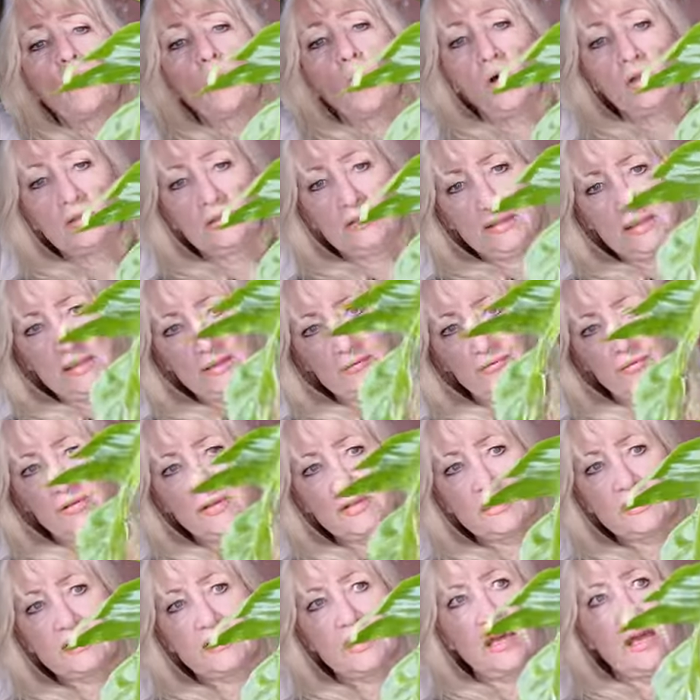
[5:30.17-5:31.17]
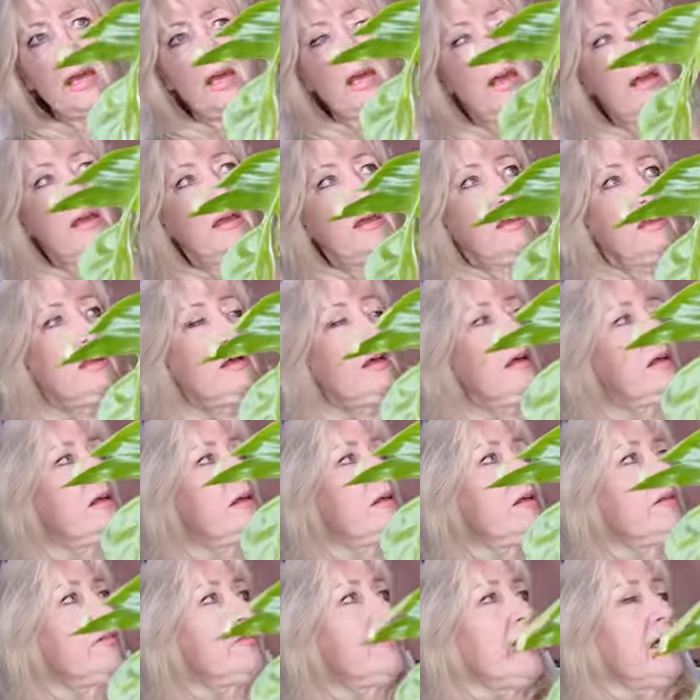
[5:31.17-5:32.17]
one leaf is there,
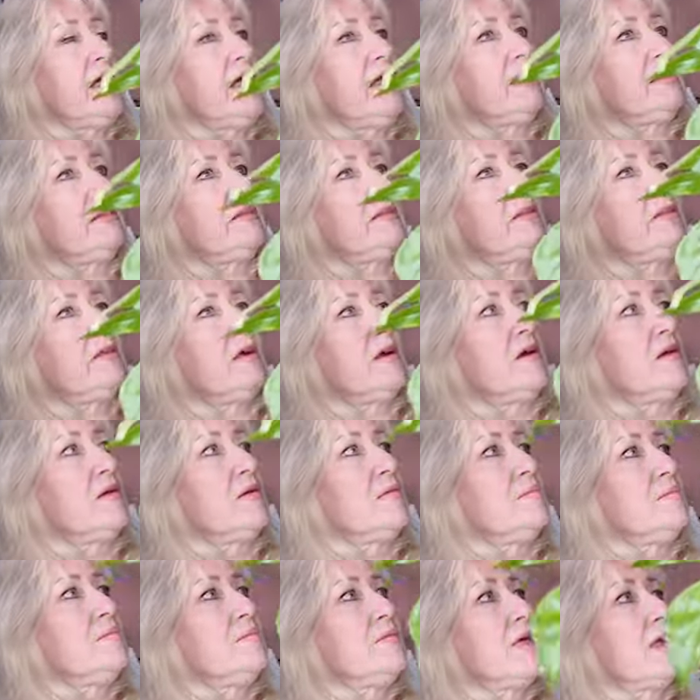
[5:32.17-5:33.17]
then um,